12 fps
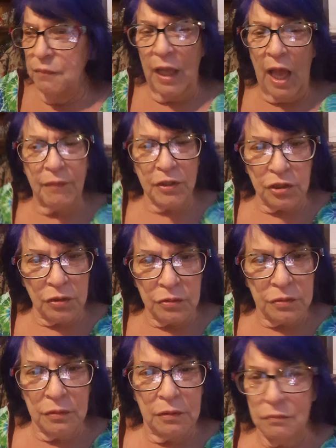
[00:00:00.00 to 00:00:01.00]
a
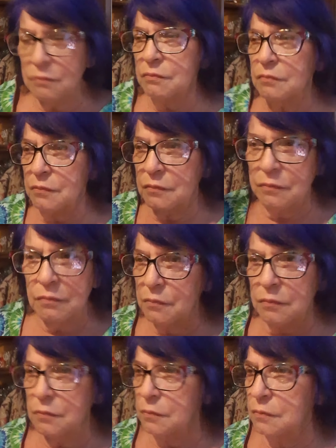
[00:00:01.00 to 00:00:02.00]
little
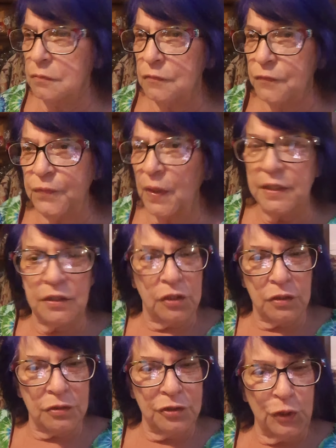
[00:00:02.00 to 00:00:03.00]
fun
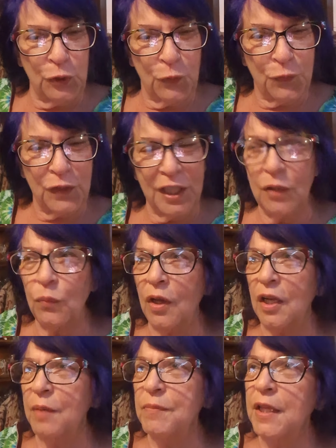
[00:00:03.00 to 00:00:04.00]
little, fling while
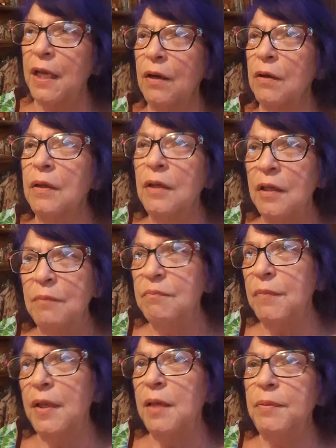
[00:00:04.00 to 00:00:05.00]
I'm there.
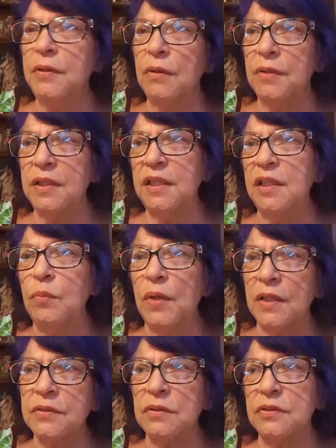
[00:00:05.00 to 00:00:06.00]
Maybe go to Key
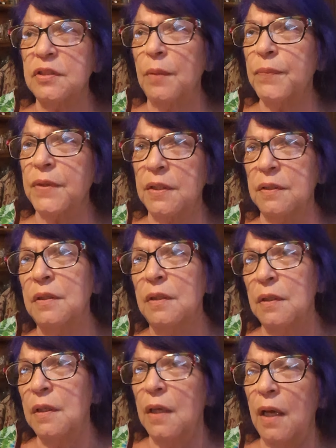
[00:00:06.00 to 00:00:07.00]
West or something.
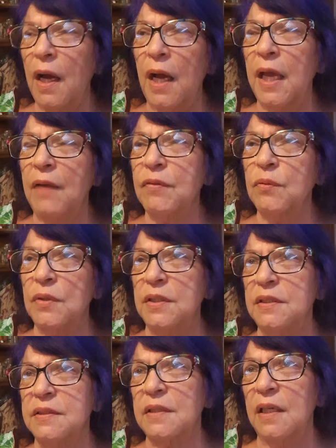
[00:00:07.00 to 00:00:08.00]
I haven't really
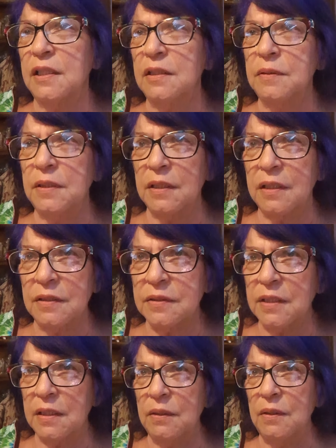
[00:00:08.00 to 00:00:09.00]
decided
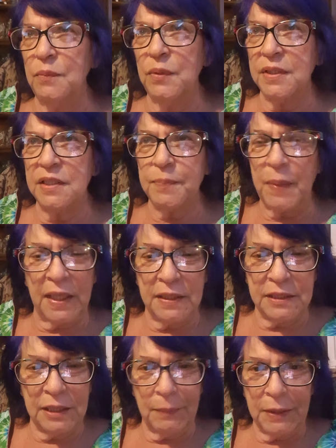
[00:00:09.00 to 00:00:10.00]
because with this
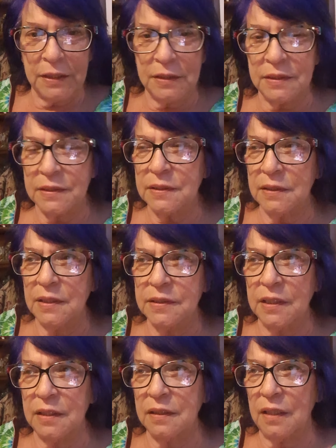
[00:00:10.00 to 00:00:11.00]
pandemic, it's
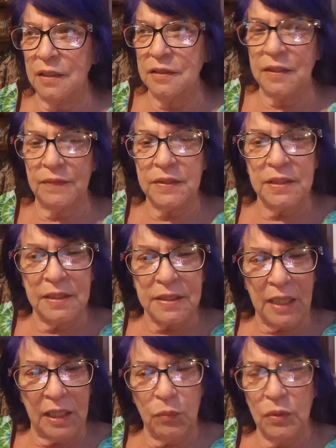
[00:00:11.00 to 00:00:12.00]
getting kind of tough to
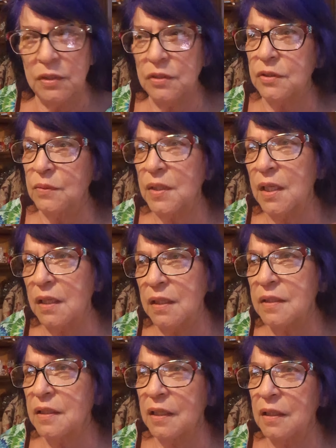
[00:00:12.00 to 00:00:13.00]
decide when to do
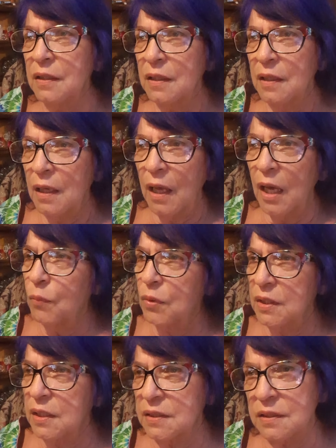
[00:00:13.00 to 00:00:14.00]
anything. I want
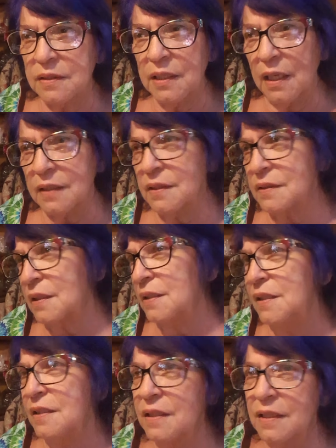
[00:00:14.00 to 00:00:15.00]
to get to Texas. I
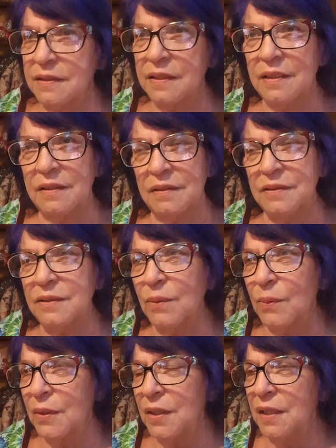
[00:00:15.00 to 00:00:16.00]
need to get to
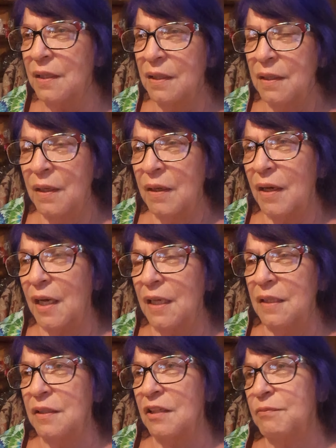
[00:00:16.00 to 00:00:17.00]
Illinois.
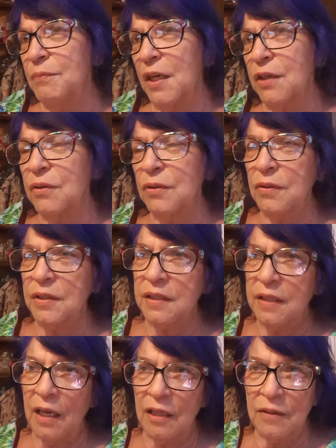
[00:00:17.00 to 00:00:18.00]
I love my girl in
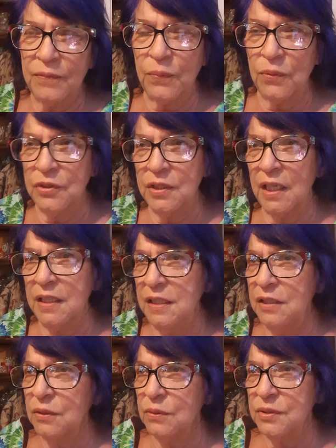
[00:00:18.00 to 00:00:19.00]
California. I
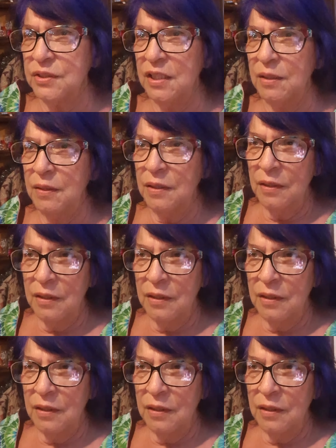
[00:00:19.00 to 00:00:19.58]
need to go see